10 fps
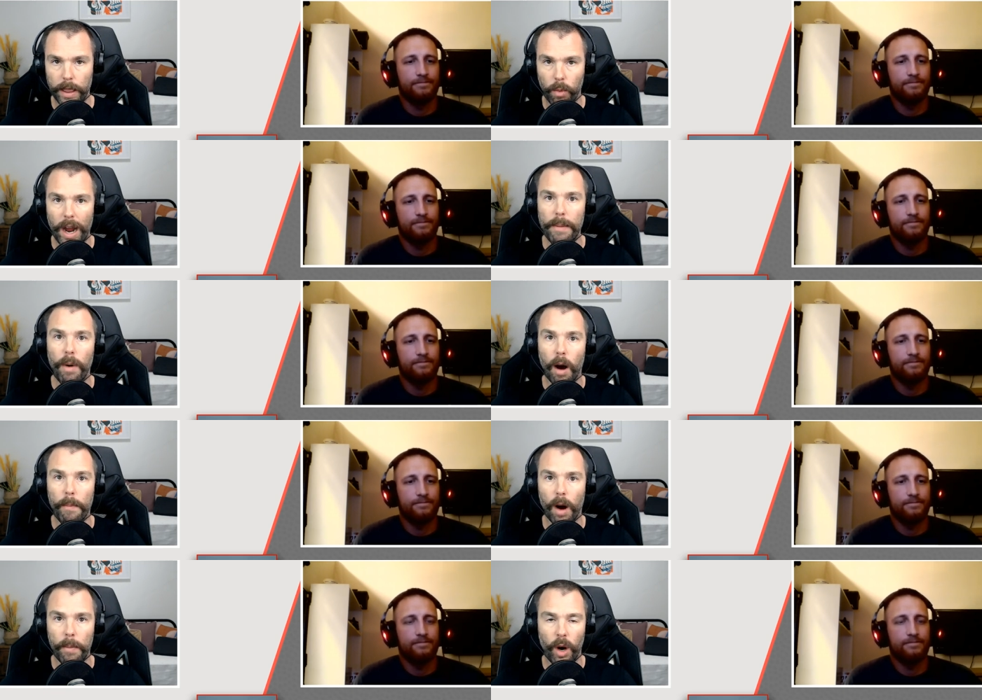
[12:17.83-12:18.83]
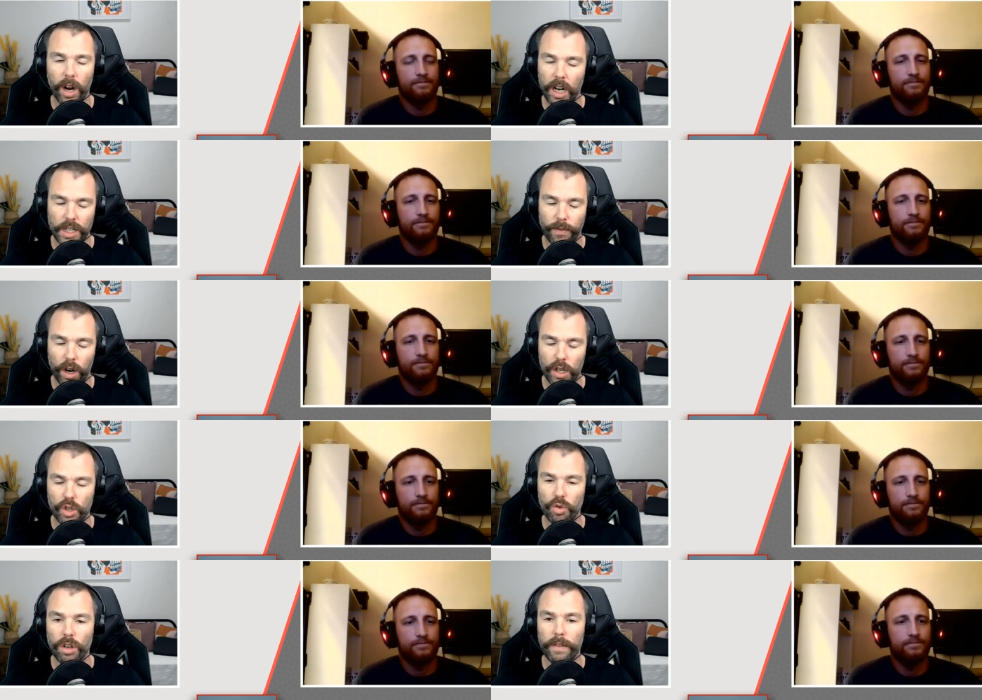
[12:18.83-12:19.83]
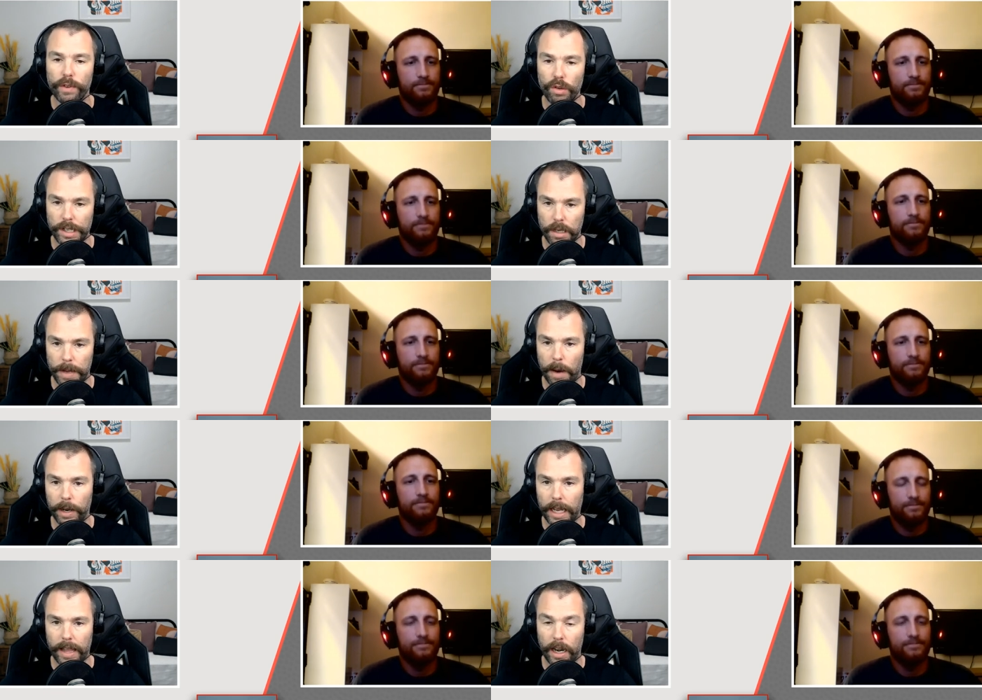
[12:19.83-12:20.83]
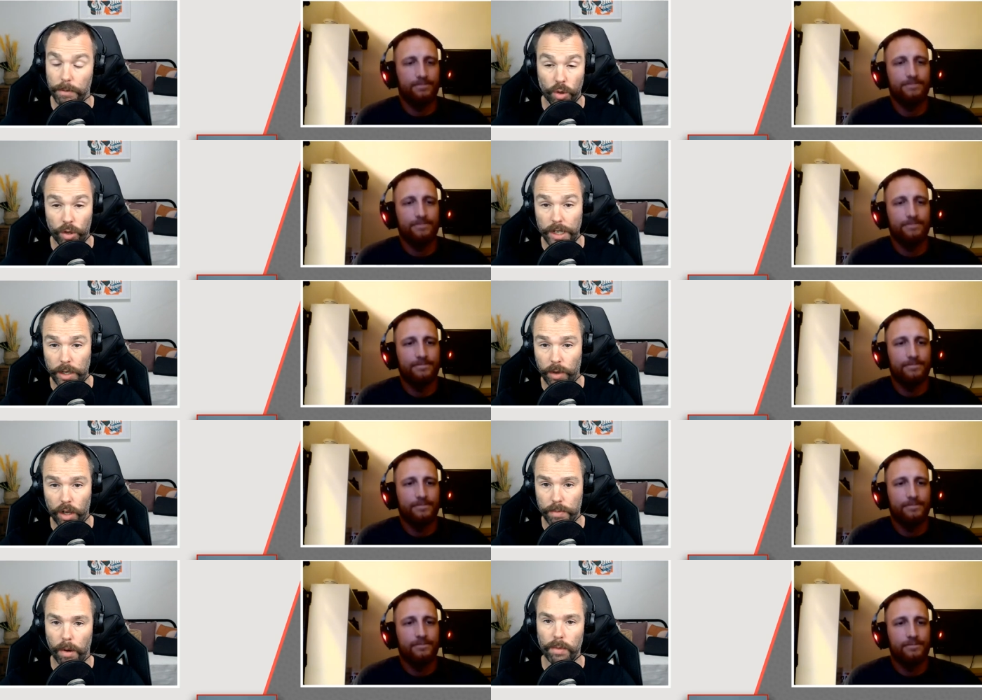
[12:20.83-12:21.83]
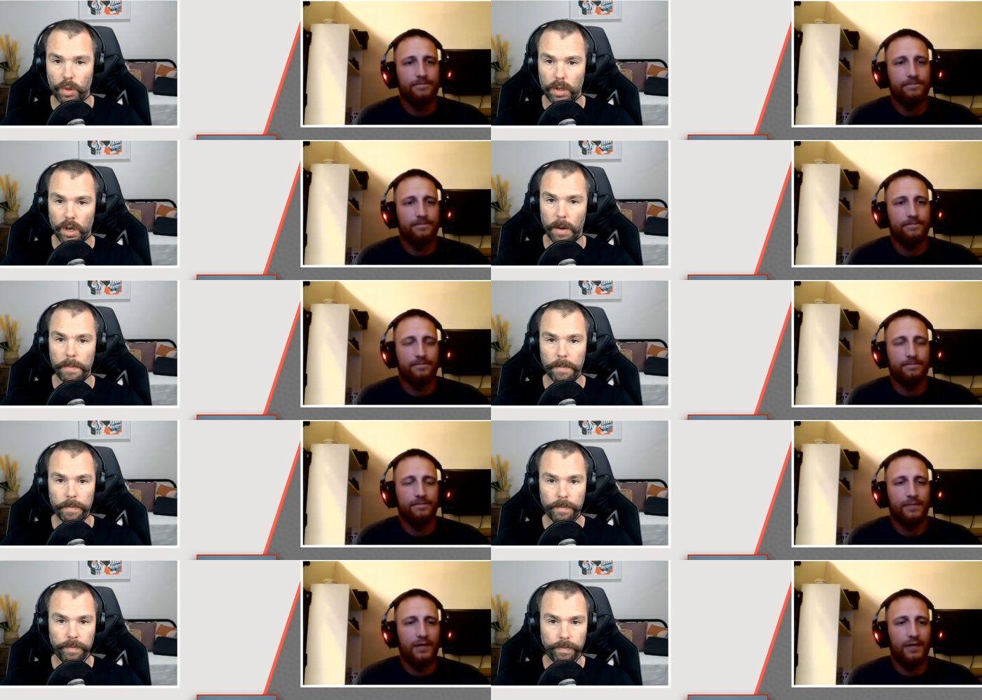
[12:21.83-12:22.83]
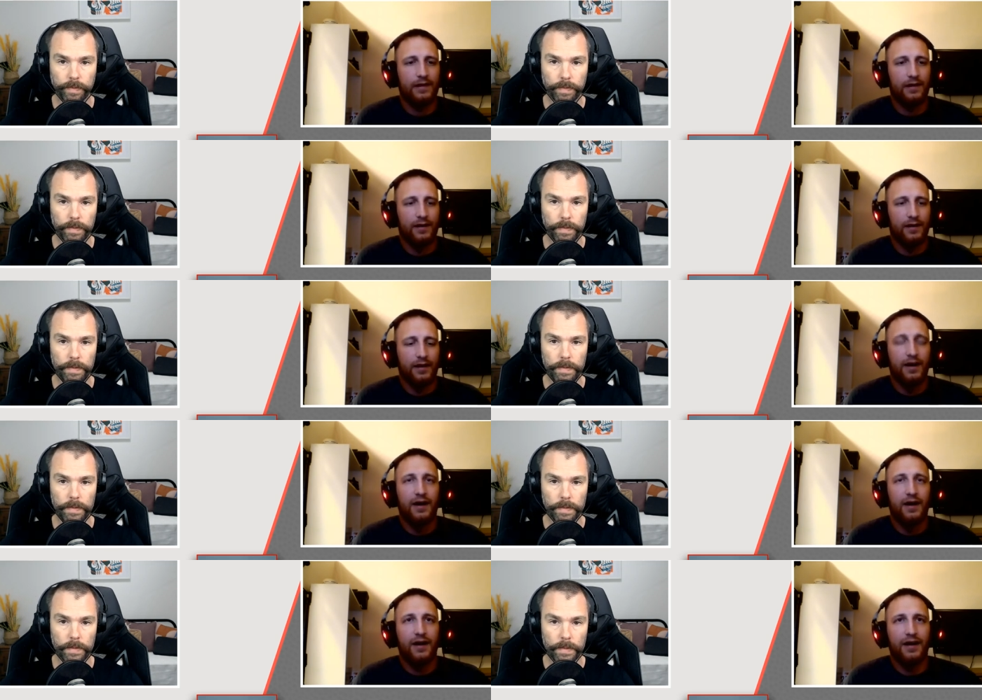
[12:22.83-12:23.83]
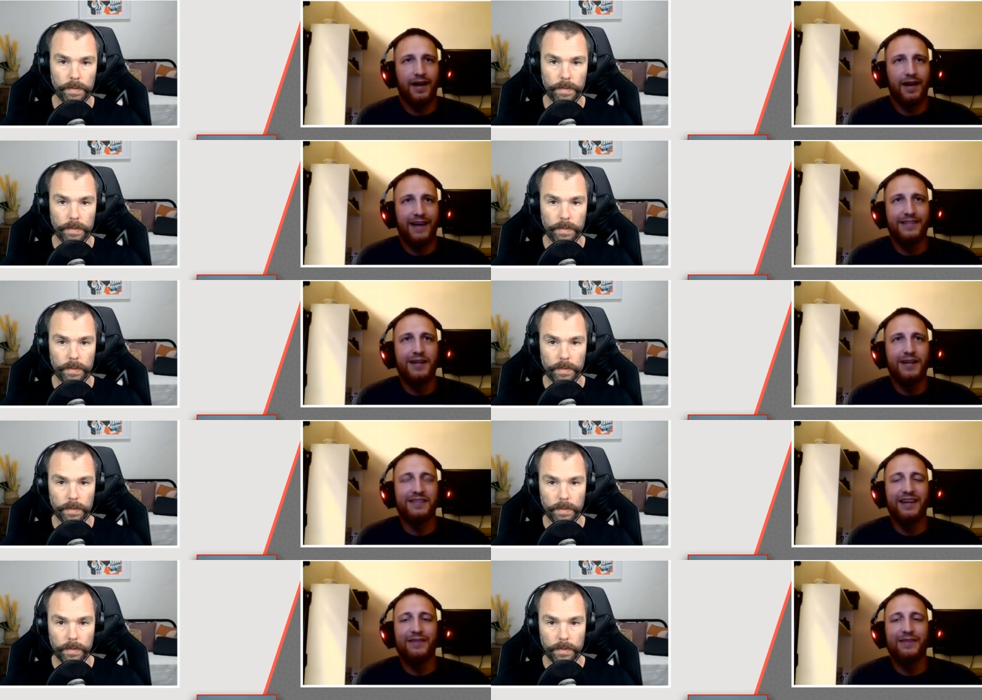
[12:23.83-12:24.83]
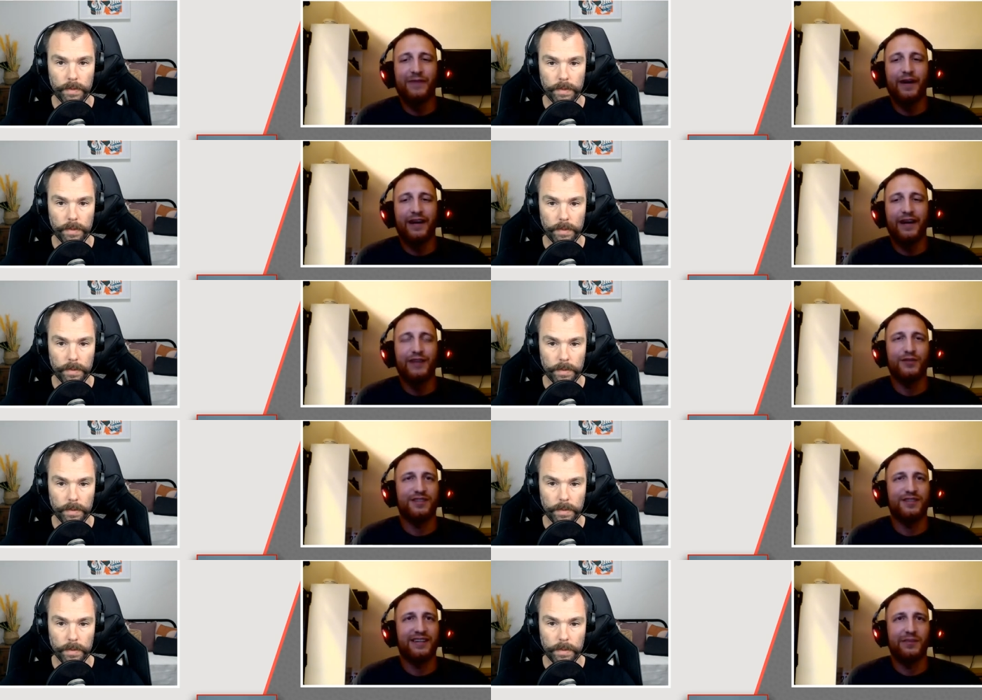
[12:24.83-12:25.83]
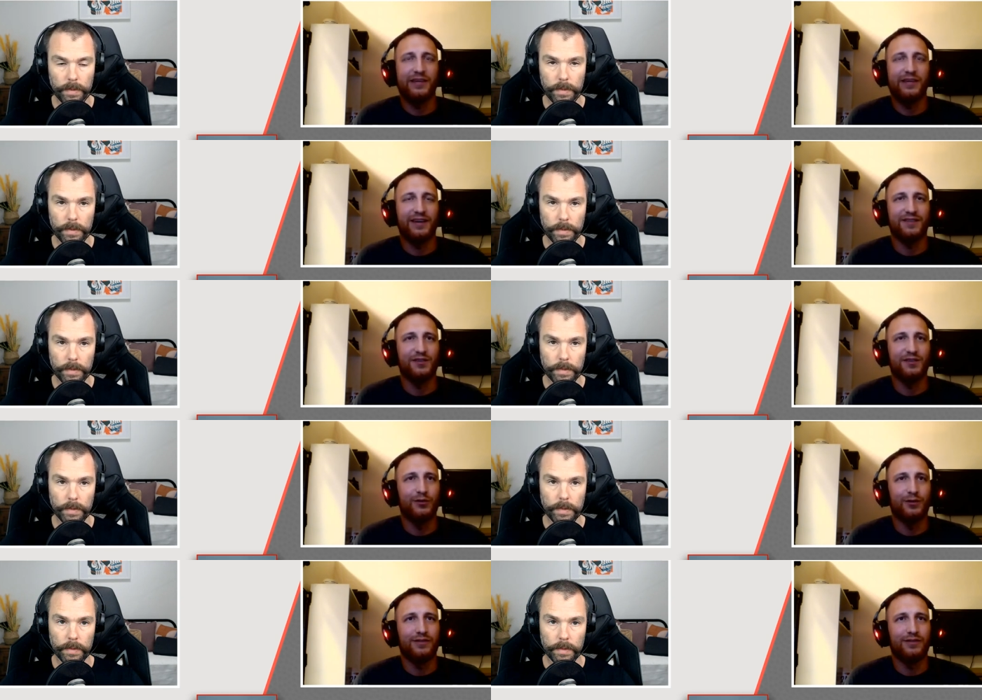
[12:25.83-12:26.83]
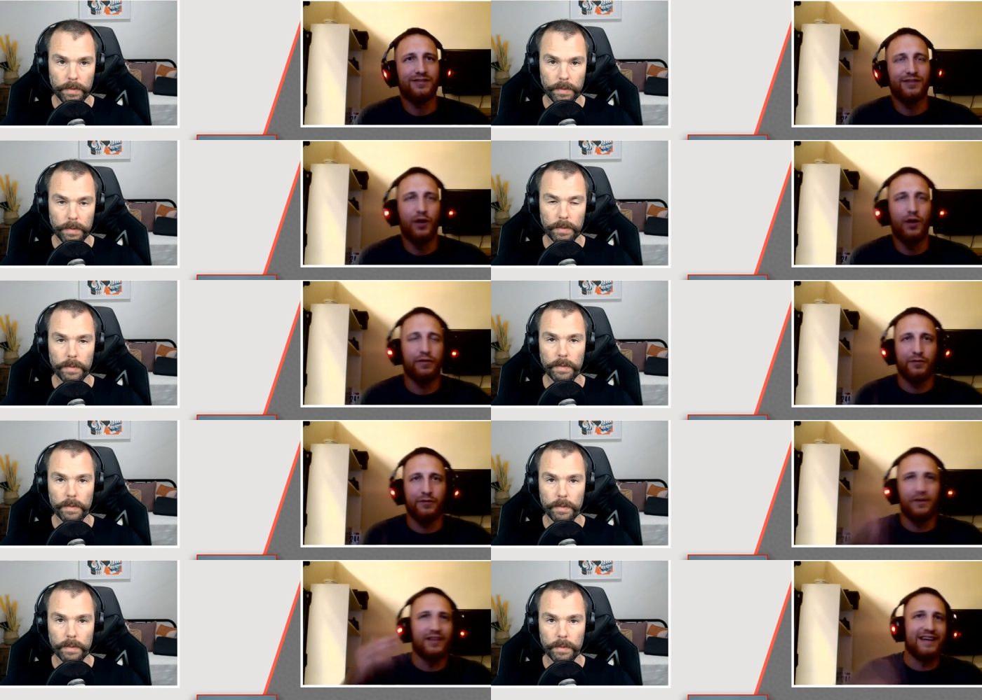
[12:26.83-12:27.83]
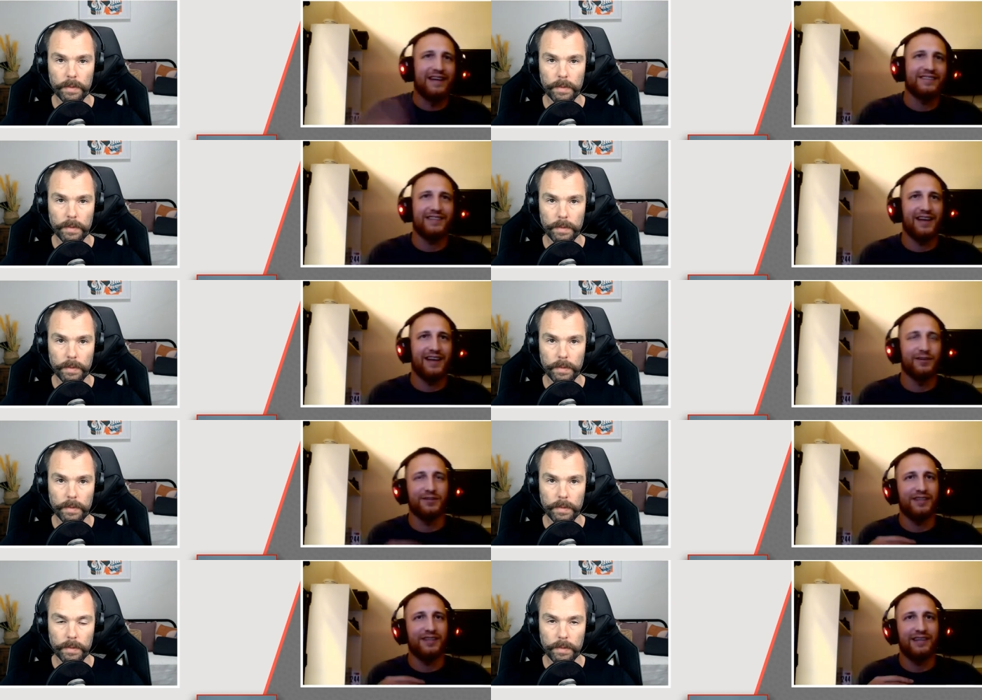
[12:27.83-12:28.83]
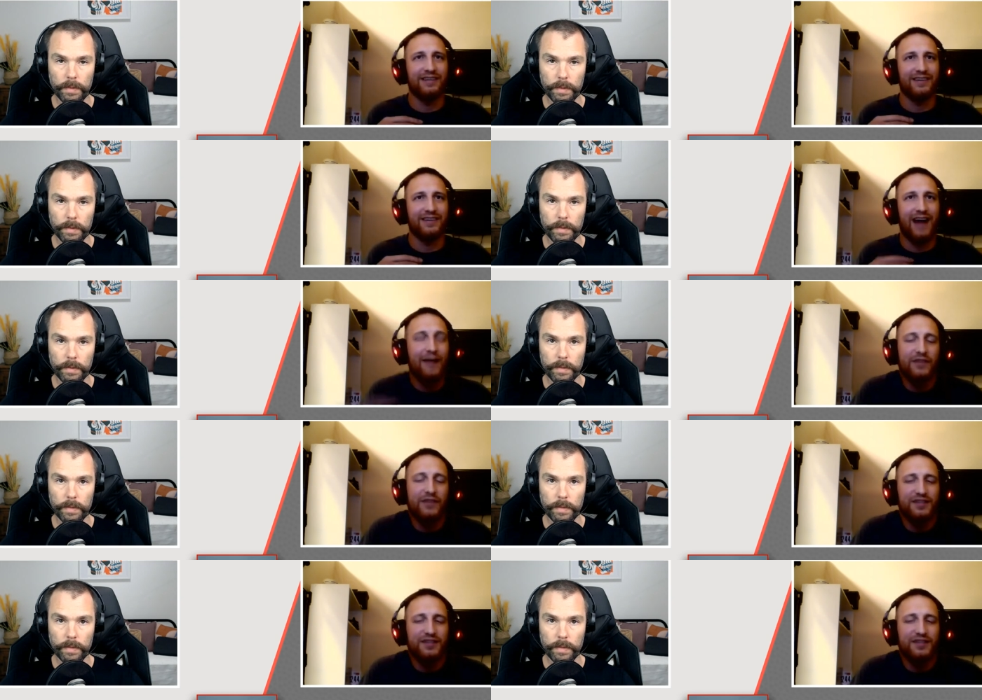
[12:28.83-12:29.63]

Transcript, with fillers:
Speaker 1: the way in my, my mind. I just find it too confusing to be able to get that. And I'm sure you deal with those problems all the time
Speaker 2: it does get very interesting because you'll go through the list and you'll see obviously Jimmy